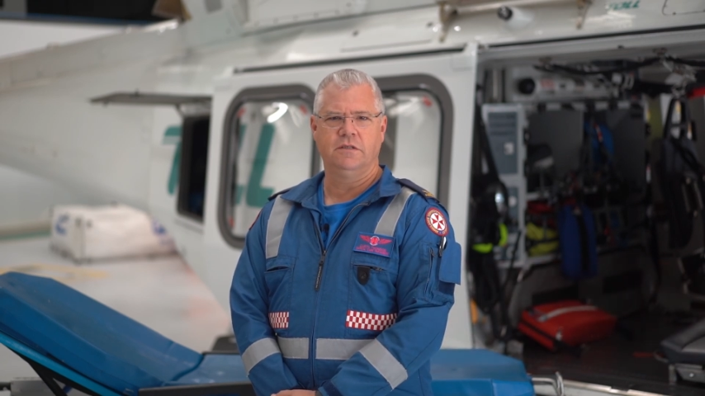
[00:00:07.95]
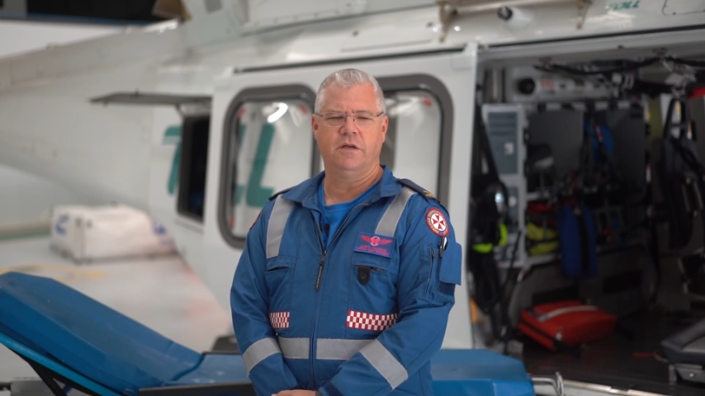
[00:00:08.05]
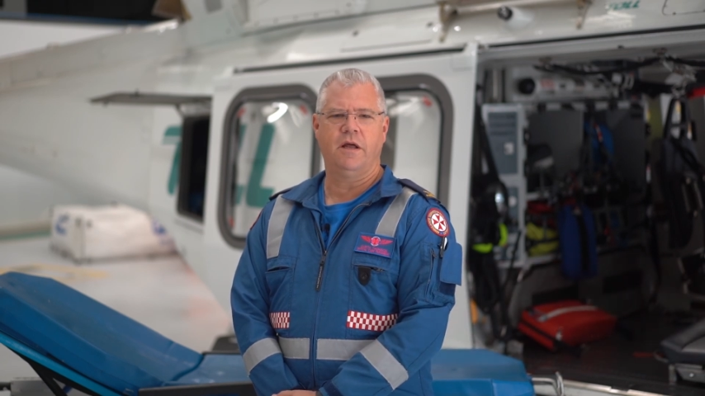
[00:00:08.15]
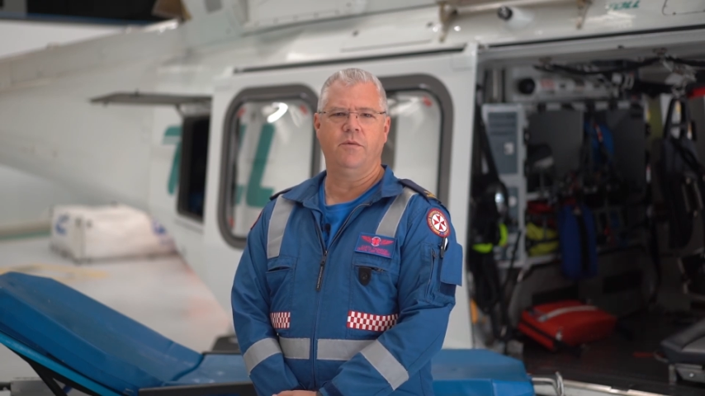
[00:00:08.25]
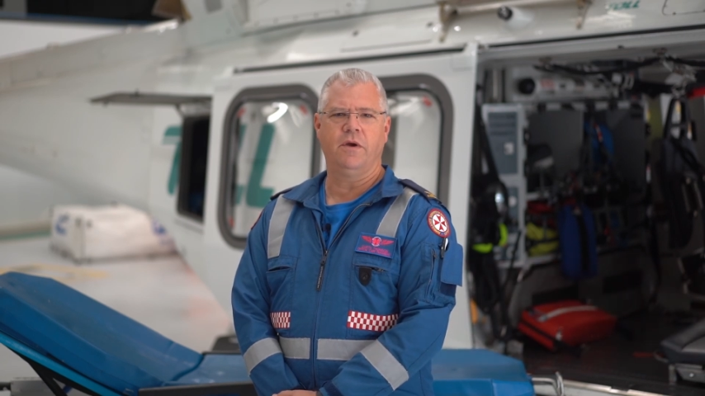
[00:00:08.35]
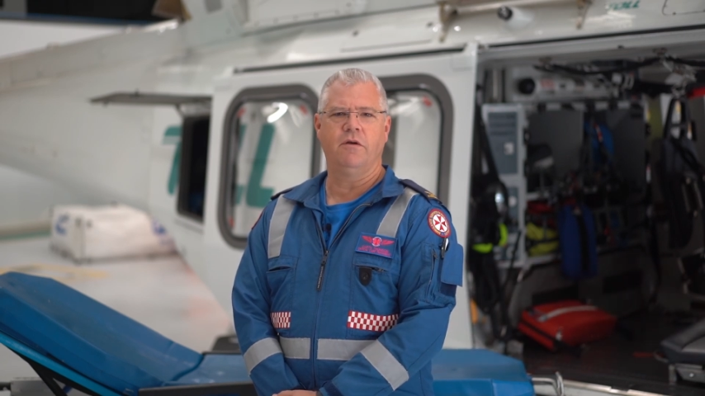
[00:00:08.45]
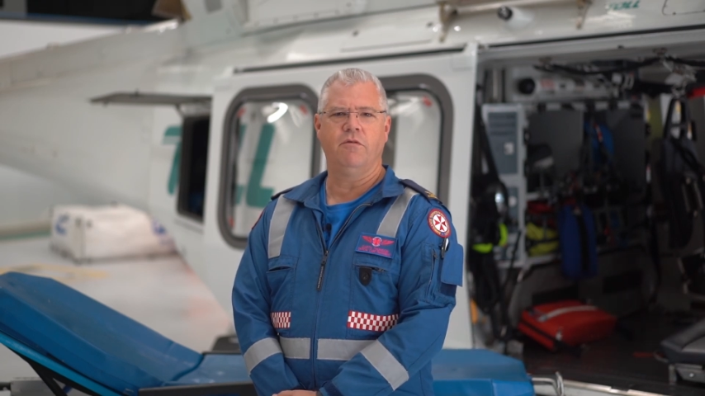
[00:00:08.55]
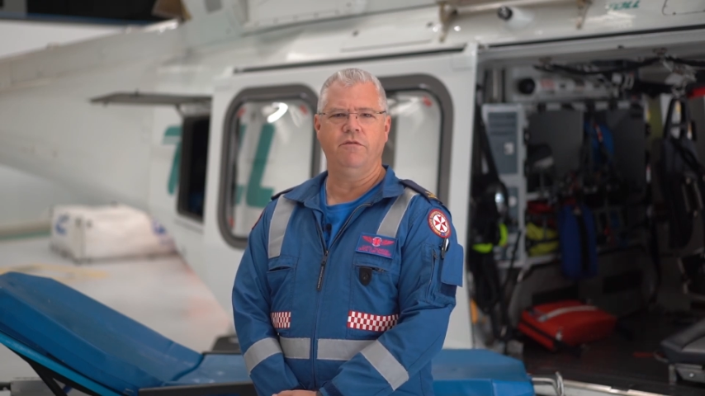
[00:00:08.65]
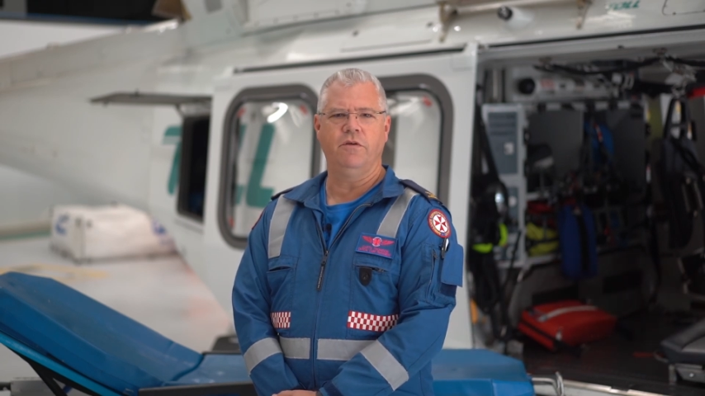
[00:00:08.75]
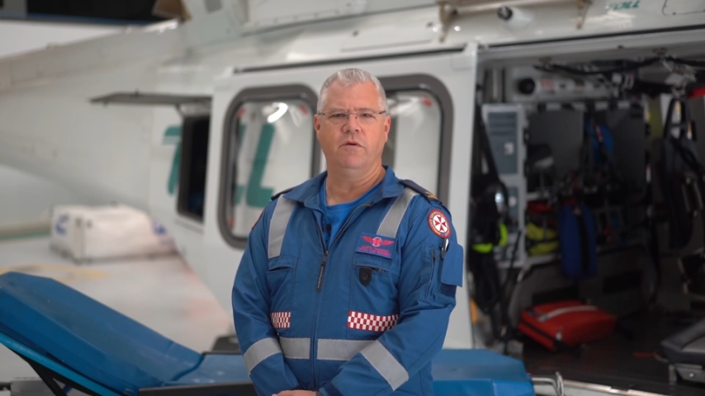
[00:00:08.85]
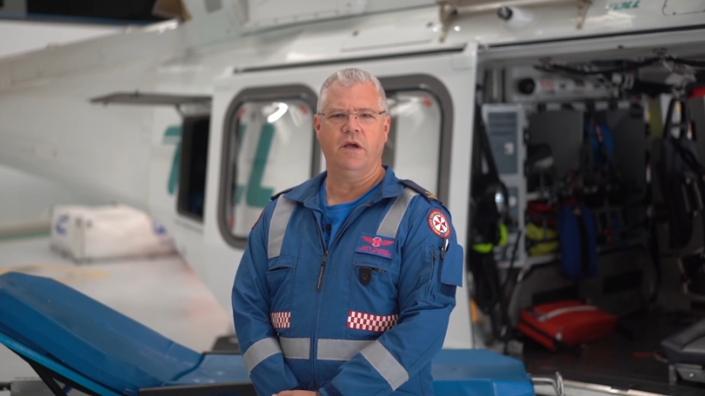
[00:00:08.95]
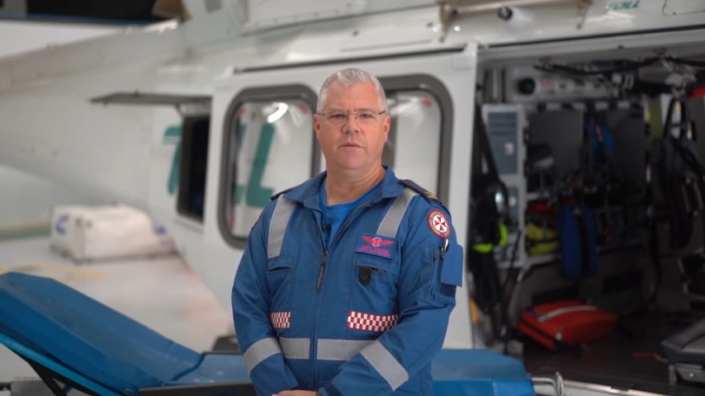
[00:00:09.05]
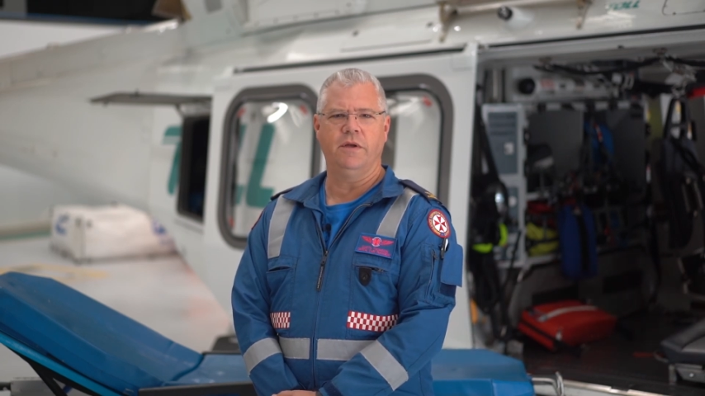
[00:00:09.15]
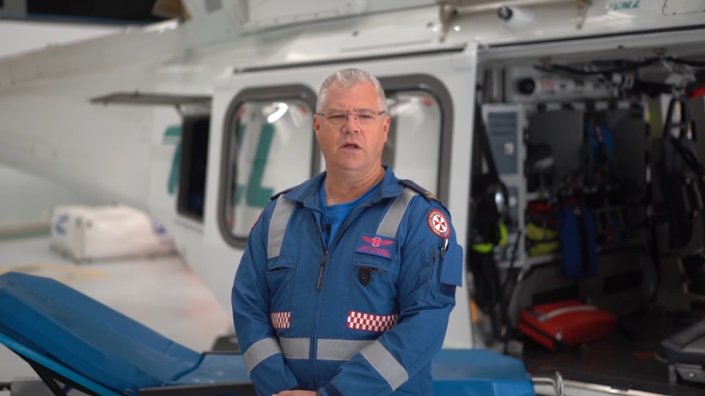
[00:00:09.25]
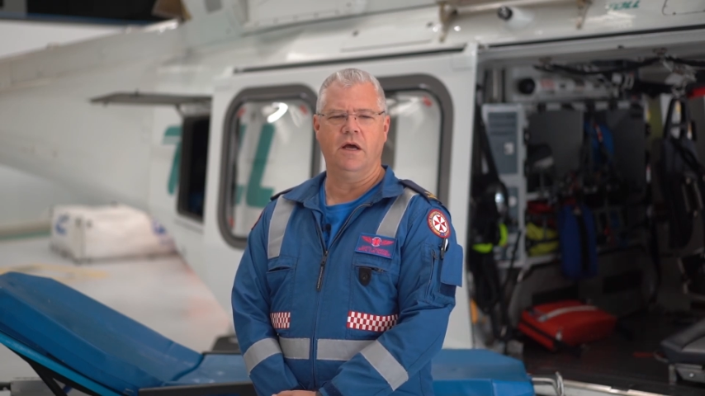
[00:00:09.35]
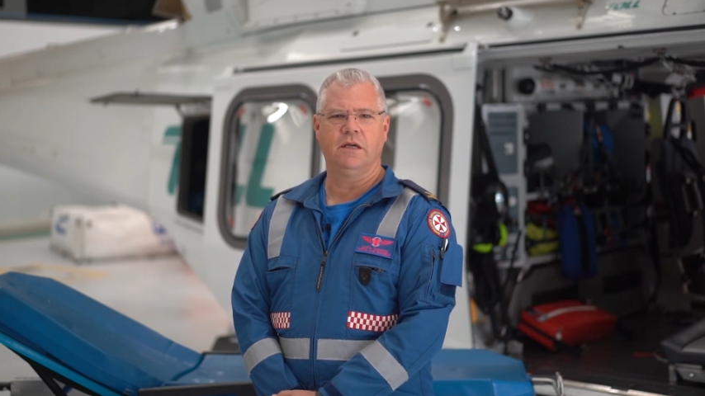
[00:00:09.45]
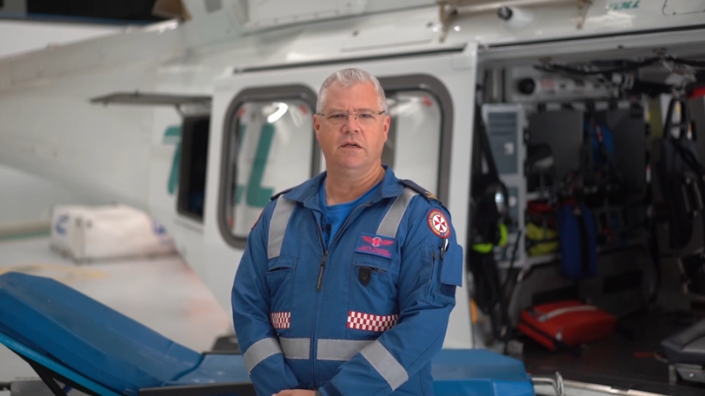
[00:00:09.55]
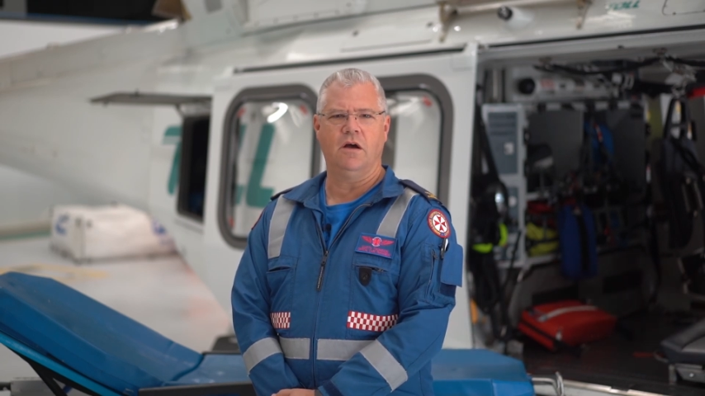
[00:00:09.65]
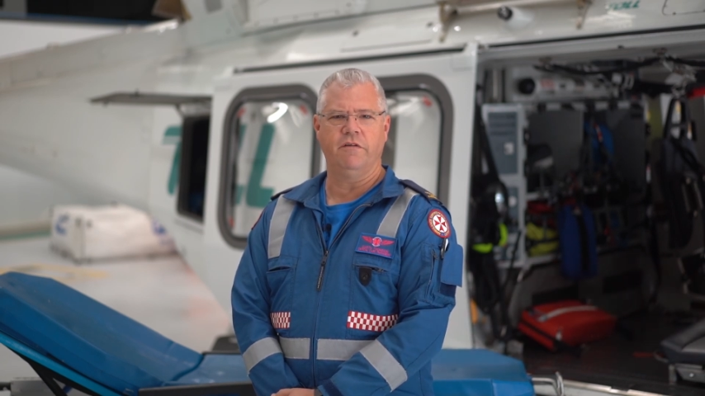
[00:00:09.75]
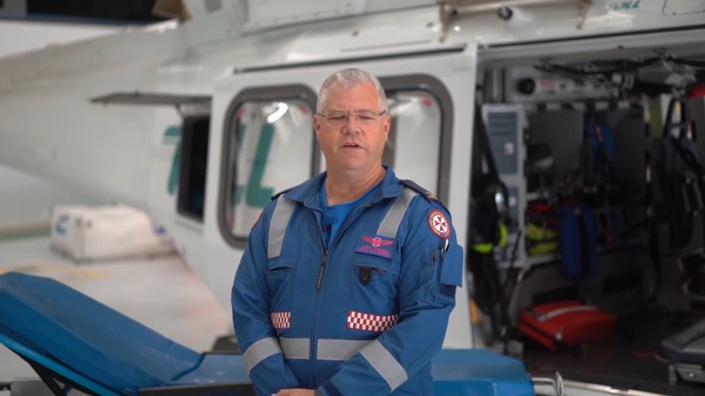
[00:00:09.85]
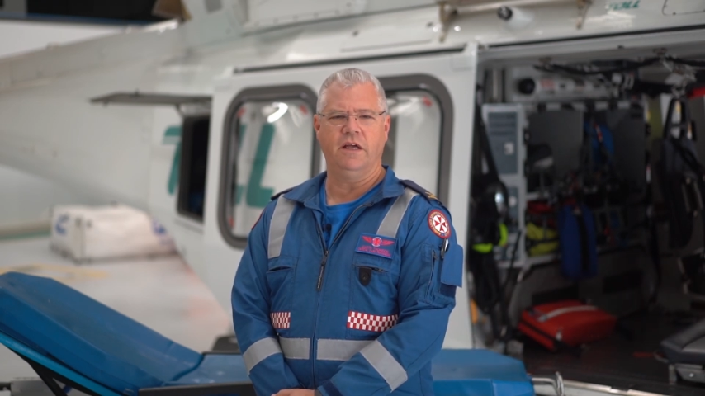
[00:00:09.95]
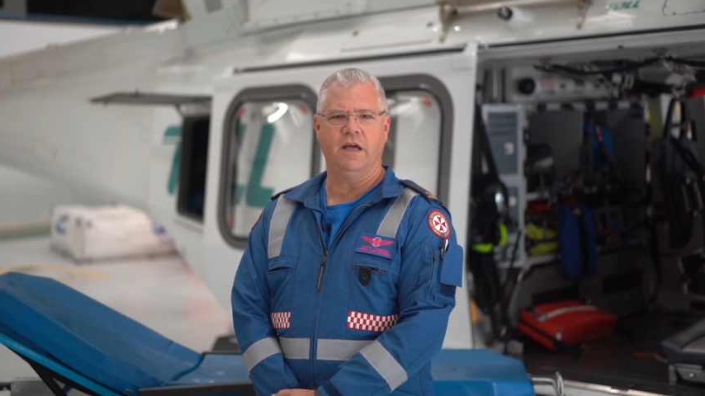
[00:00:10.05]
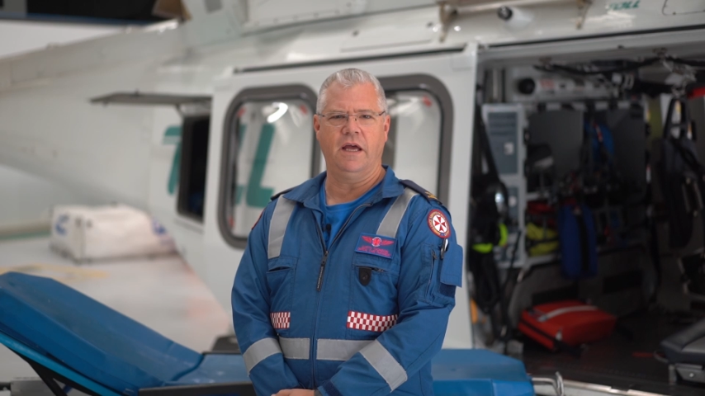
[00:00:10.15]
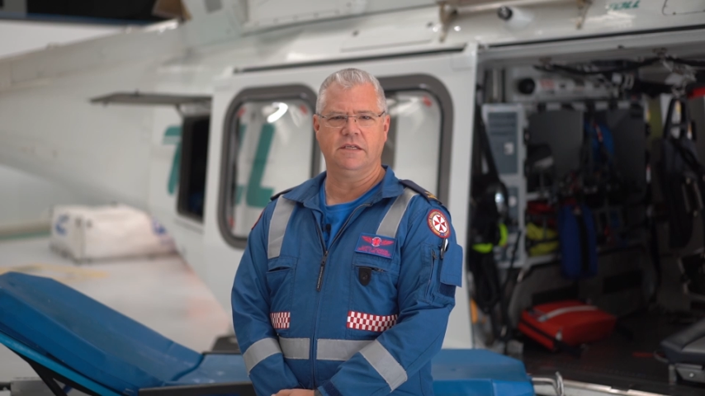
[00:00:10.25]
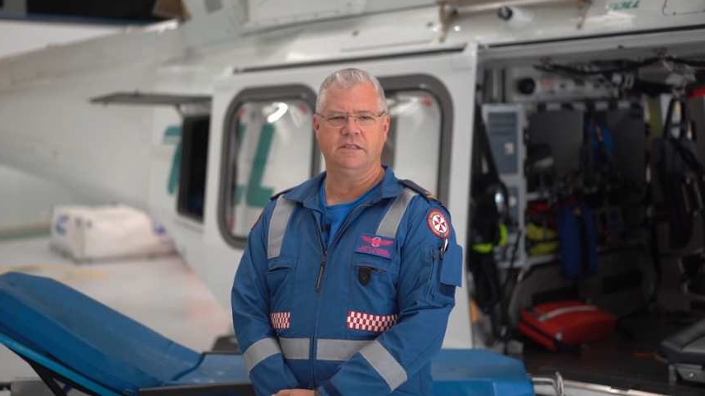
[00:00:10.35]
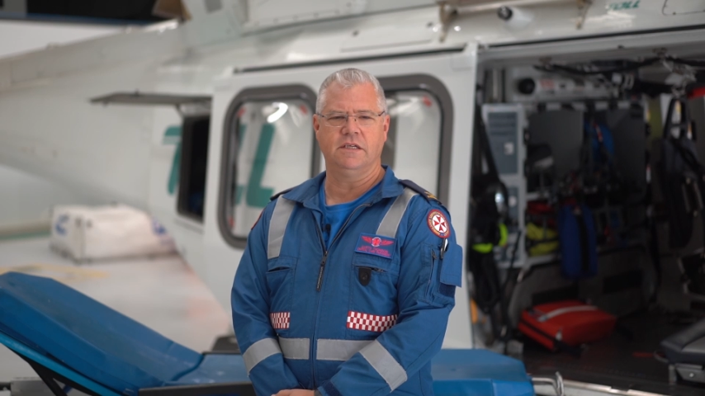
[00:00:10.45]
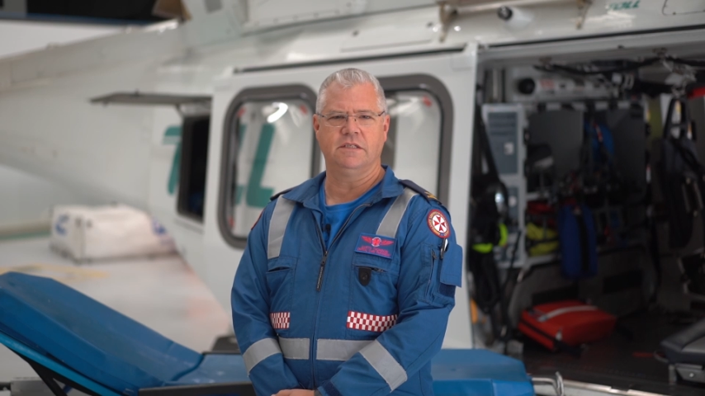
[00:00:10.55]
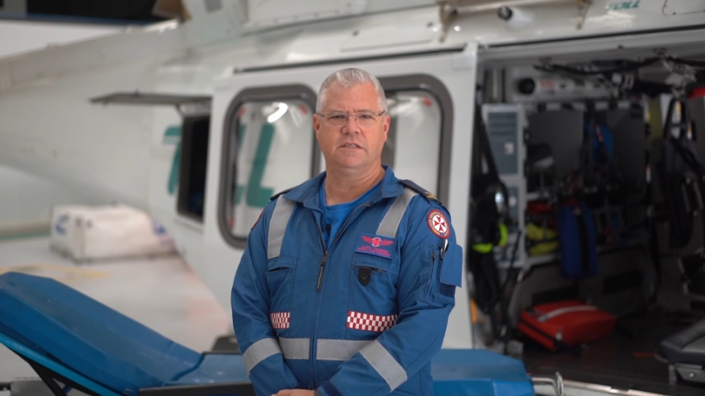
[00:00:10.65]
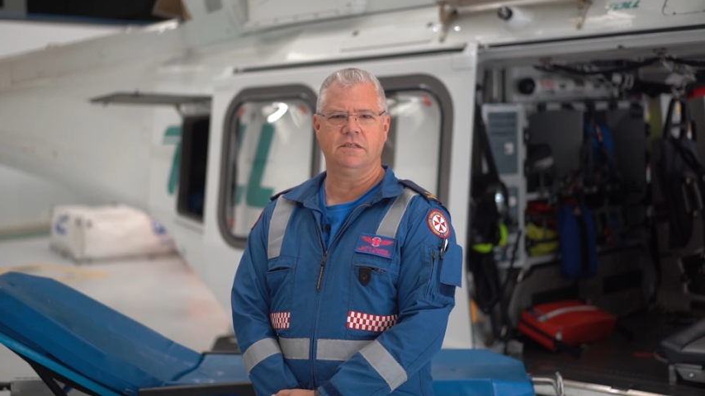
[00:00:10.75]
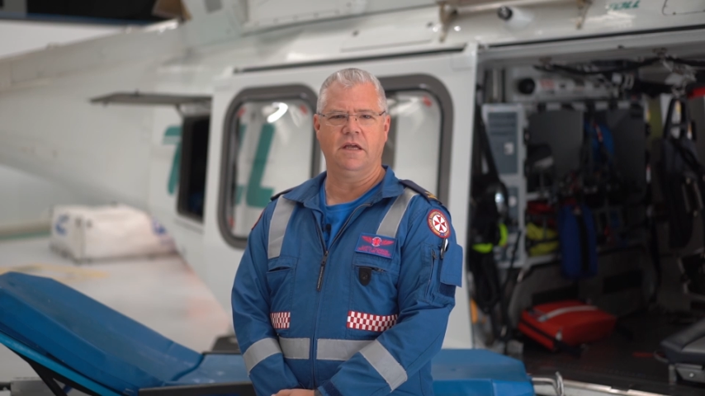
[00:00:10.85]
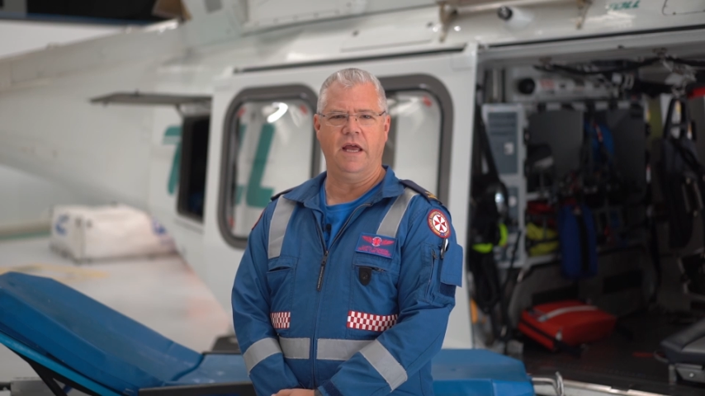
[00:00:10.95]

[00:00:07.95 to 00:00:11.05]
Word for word: Today we're going to review how we like IV access